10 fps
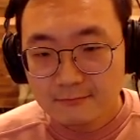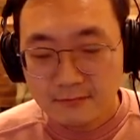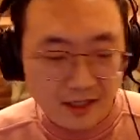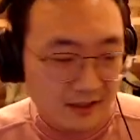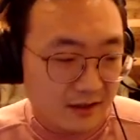
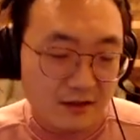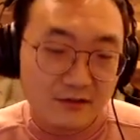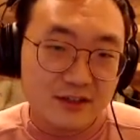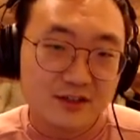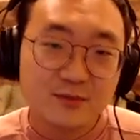I know the
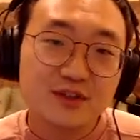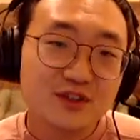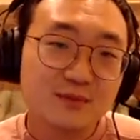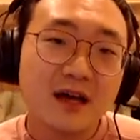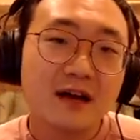Retribution
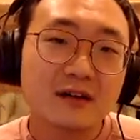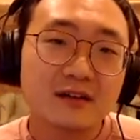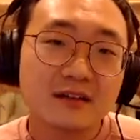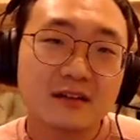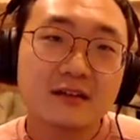
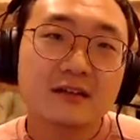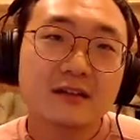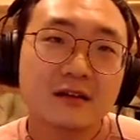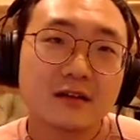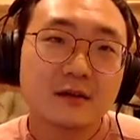Paladin
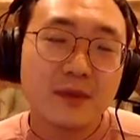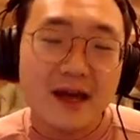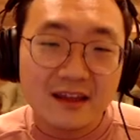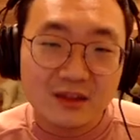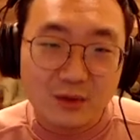
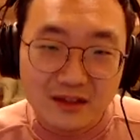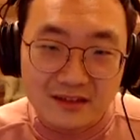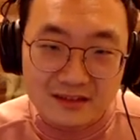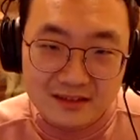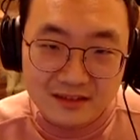pathway
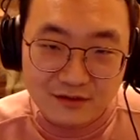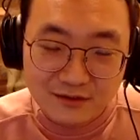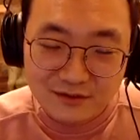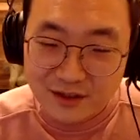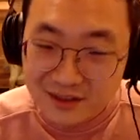is
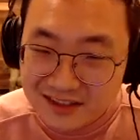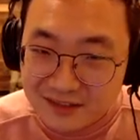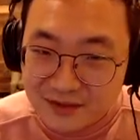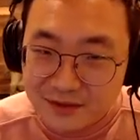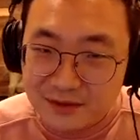very
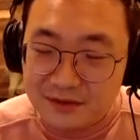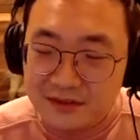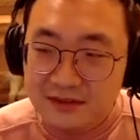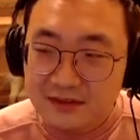difficult.